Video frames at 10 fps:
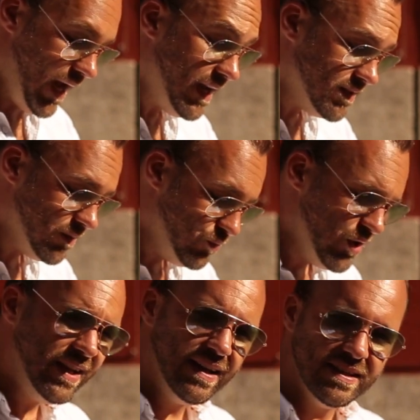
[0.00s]
I got some
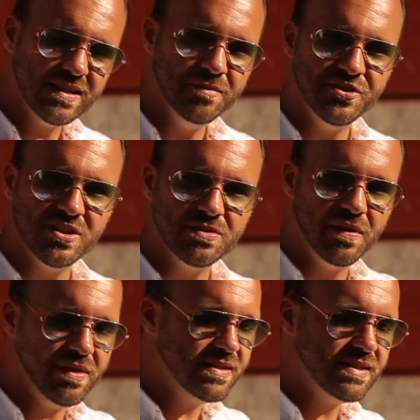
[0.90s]
really nice images
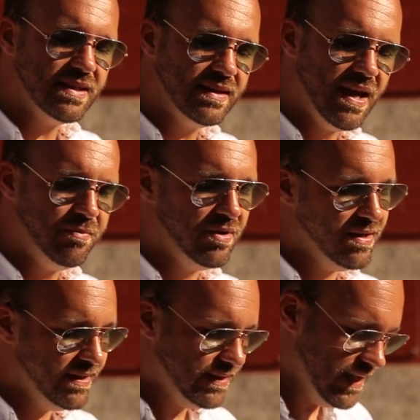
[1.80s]
with this
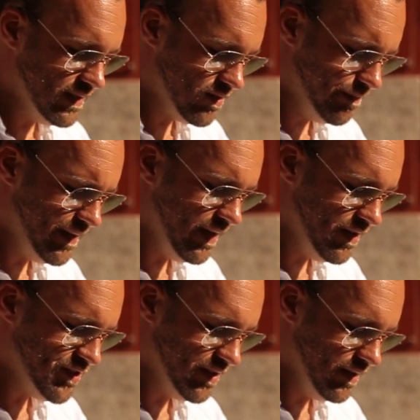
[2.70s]
camera and lens
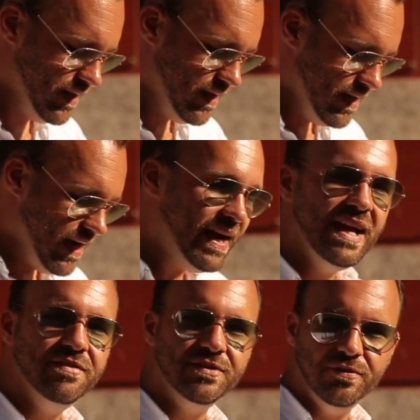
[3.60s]
combination. I
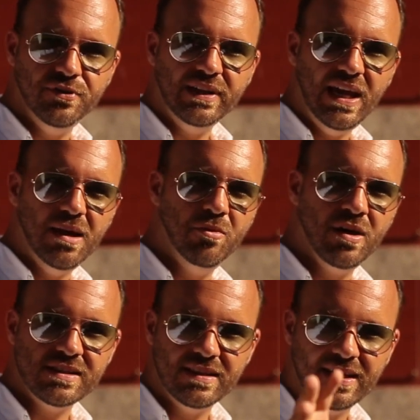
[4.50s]
have different cameras.